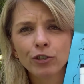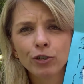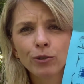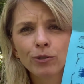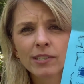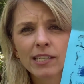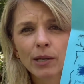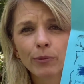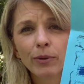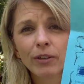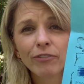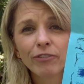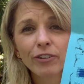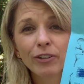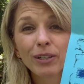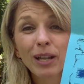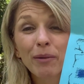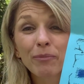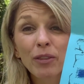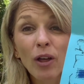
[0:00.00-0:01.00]
Tuesday, we
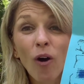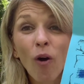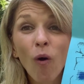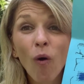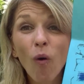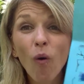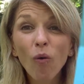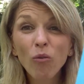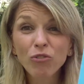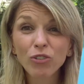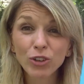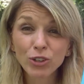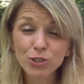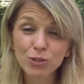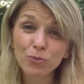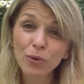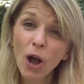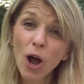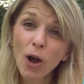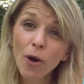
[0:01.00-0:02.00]
filled up the whole
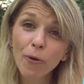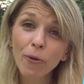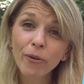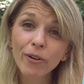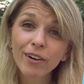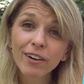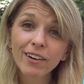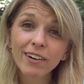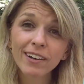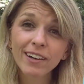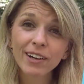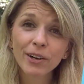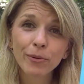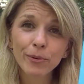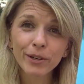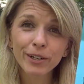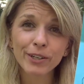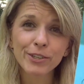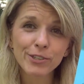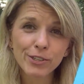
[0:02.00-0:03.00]
first row.
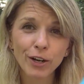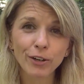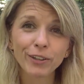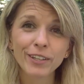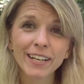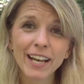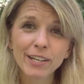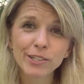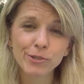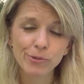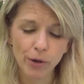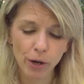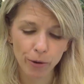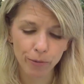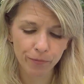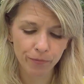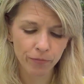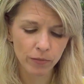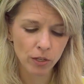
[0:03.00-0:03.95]
We're gonna start the next row.